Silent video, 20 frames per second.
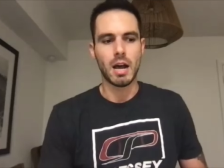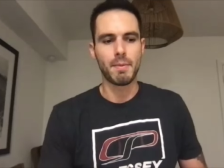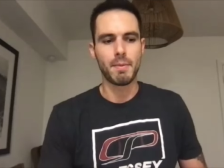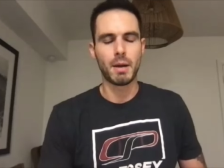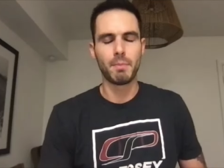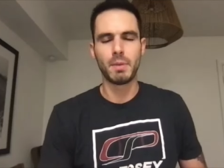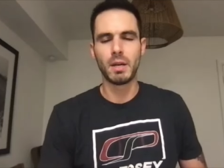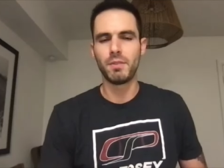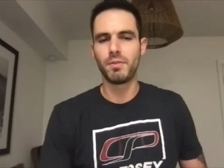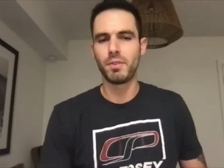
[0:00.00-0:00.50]
mean,
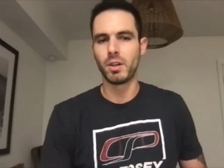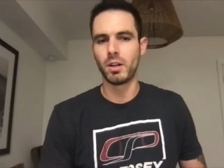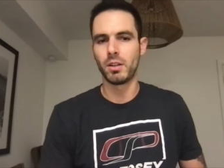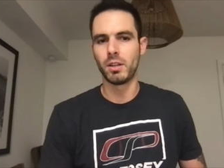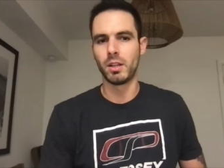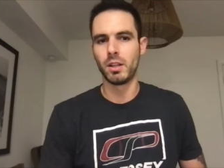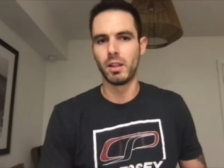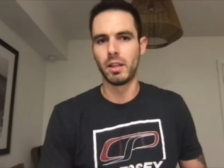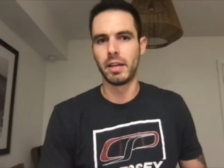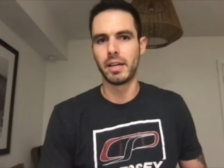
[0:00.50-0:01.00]
I'm definitely on the
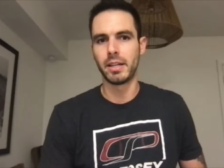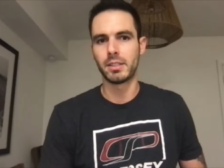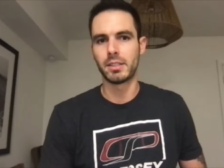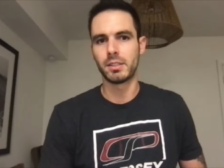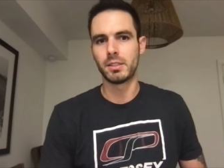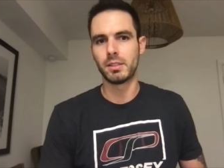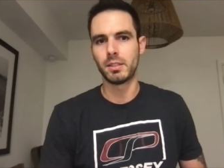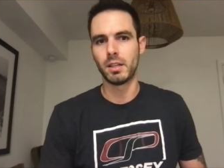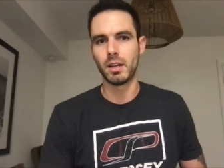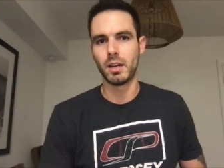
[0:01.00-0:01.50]

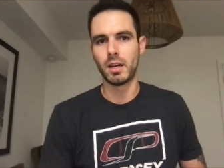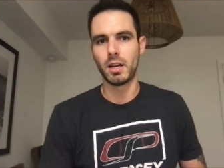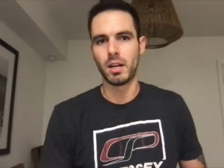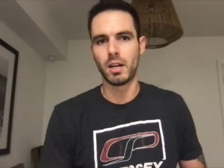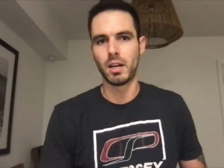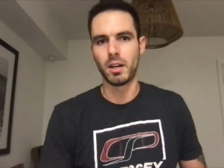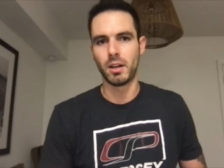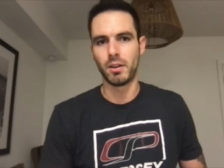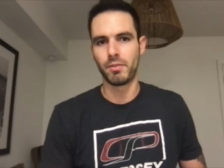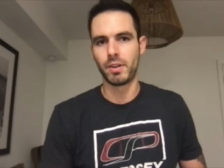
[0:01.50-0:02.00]
list
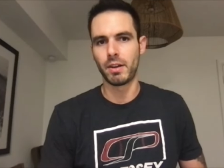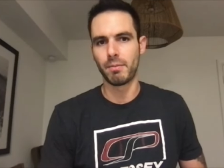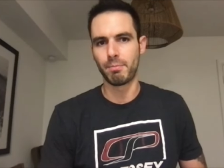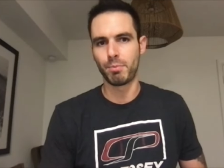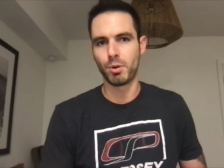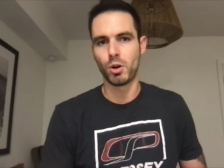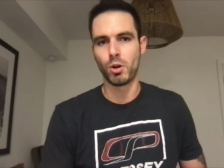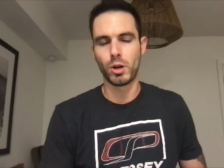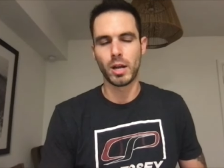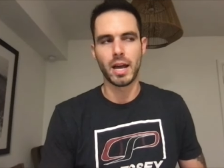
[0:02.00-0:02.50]
uh, of
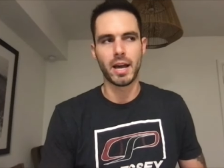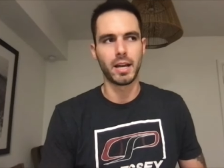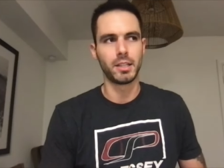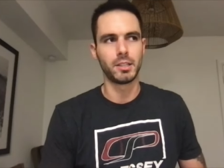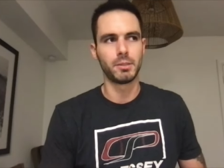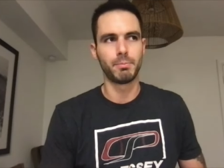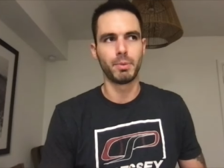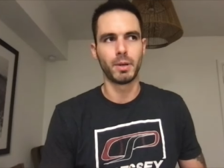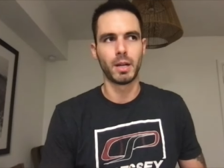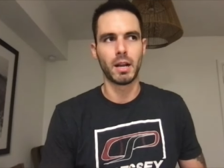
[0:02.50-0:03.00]
pro guys,
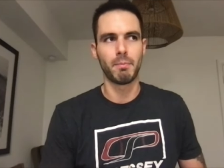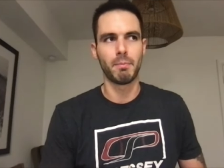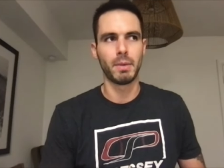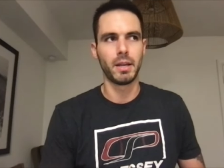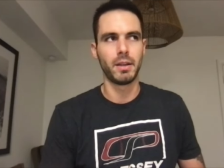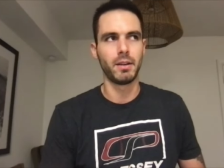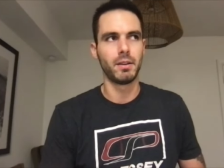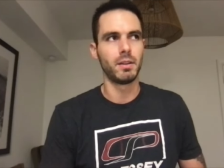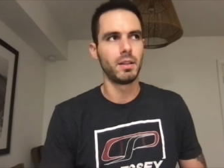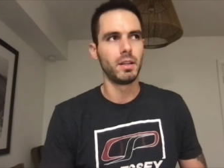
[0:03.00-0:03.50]
but I
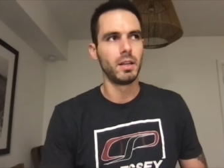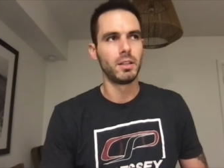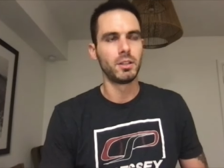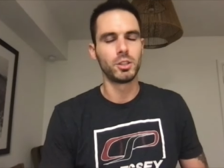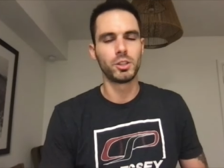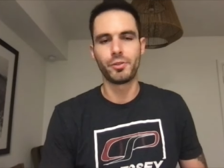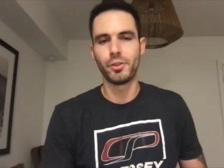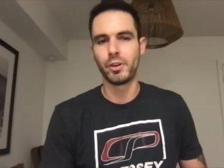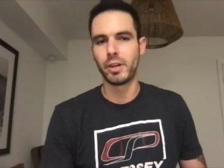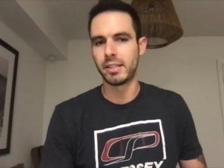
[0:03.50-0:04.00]
mean, there's a
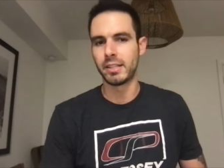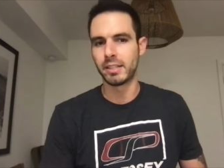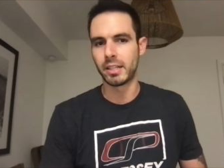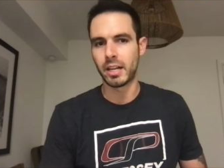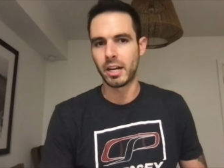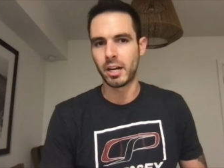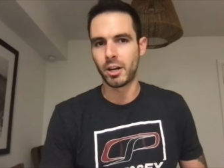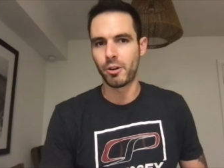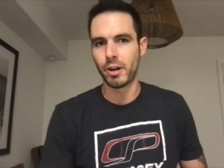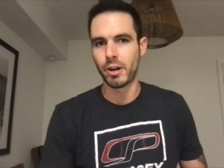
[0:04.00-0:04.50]
few guys that
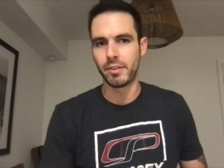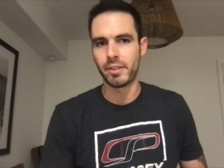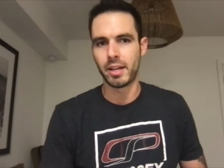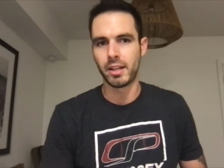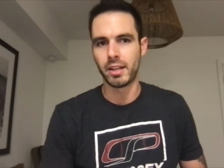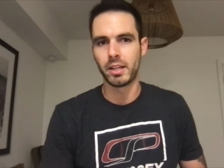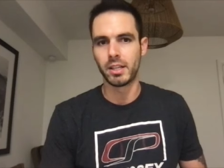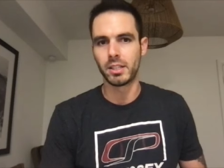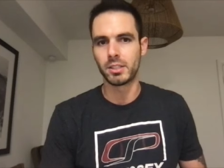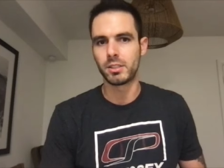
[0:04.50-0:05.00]
kind of crowd that
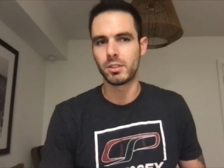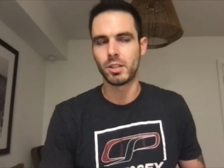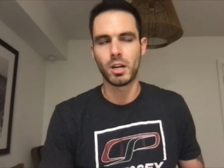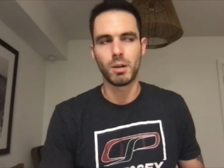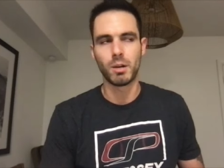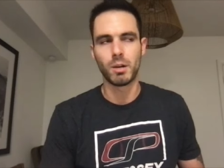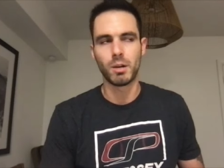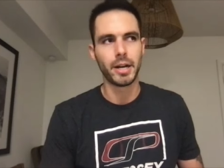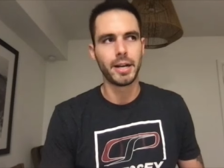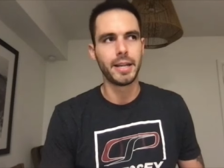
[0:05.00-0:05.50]
list: Tom
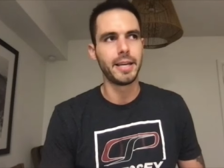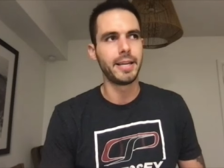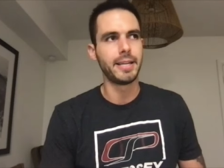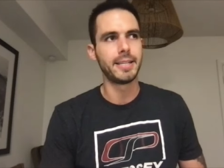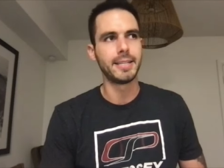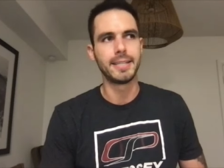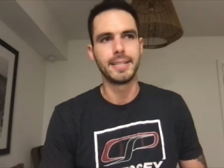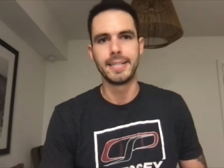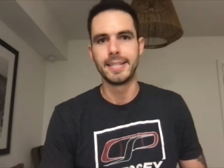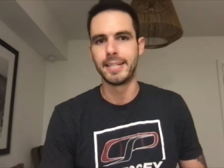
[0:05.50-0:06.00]
Brady,
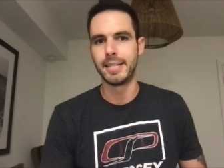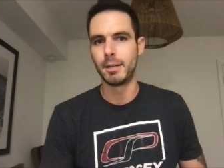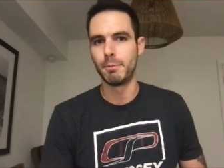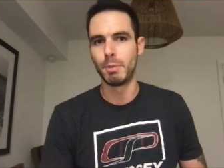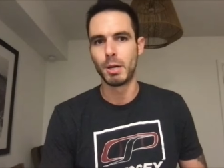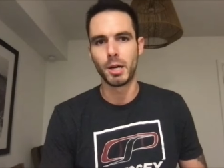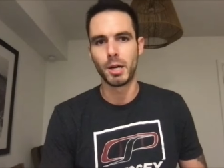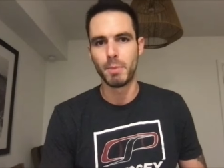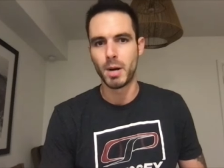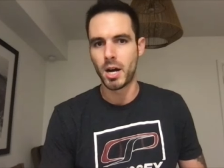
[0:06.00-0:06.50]
uh,
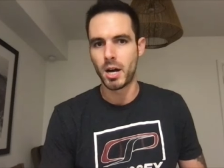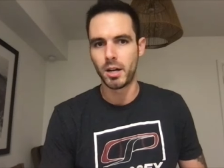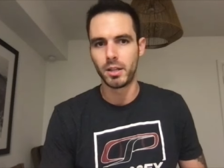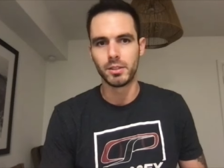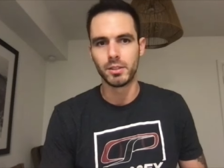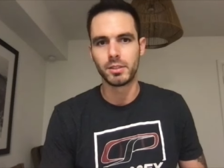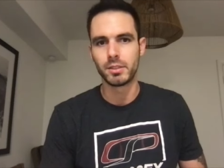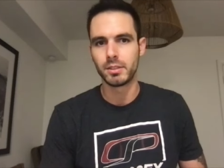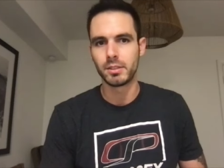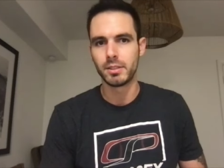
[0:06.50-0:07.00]
Barry Bonds.